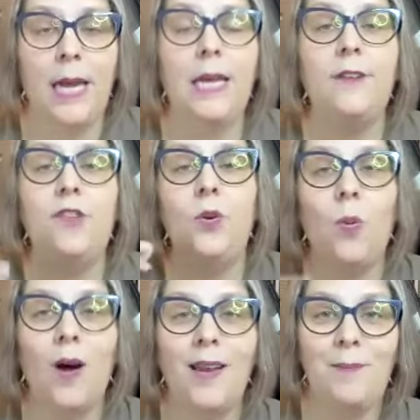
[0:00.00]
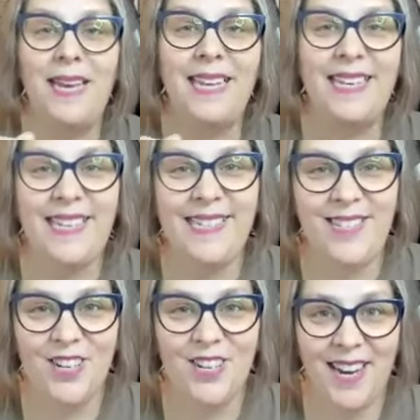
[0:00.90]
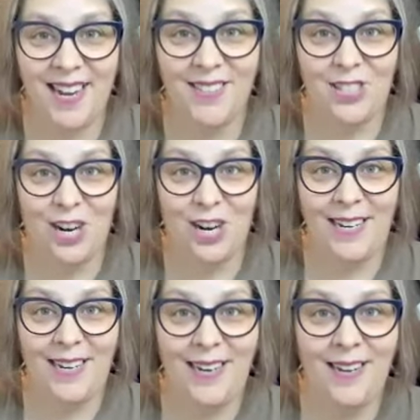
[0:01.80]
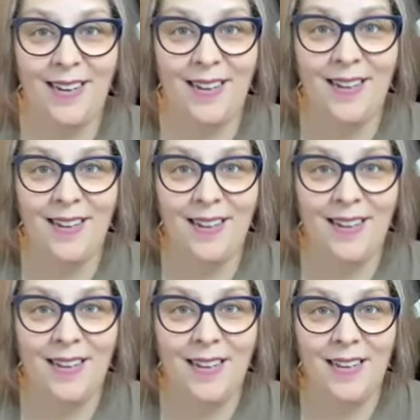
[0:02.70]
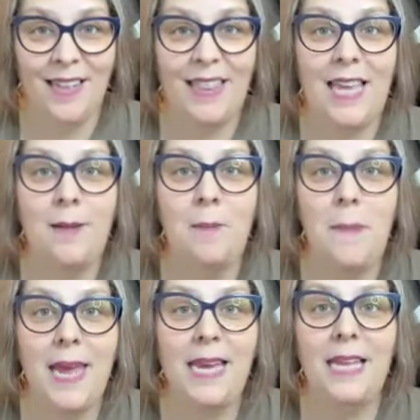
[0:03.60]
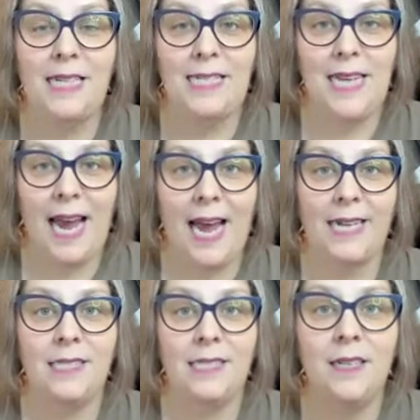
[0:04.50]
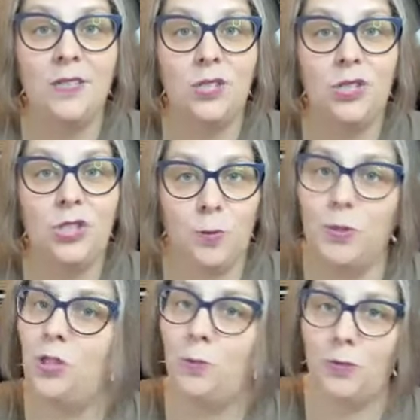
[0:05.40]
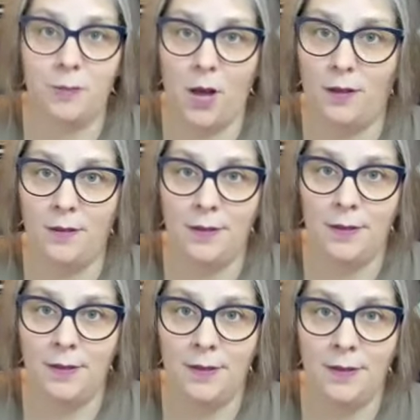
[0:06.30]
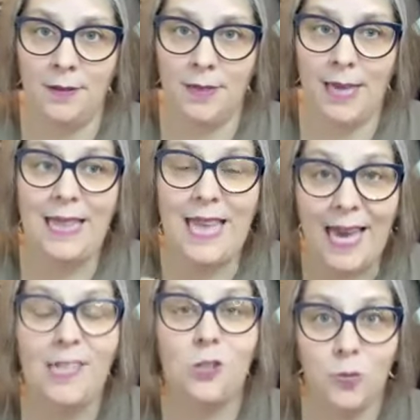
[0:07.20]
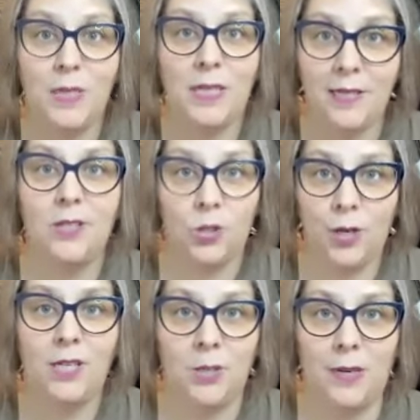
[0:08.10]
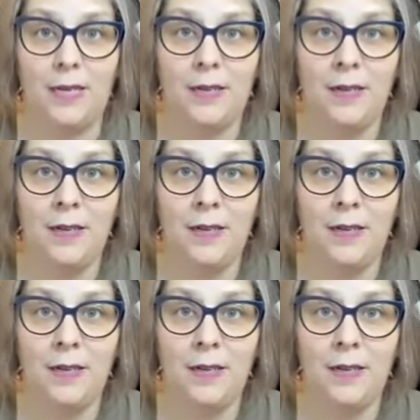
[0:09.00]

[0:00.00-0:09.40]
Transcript: And if you want to make it easier to get started, then make the task super, super simple. Okay, that is really the trick to it.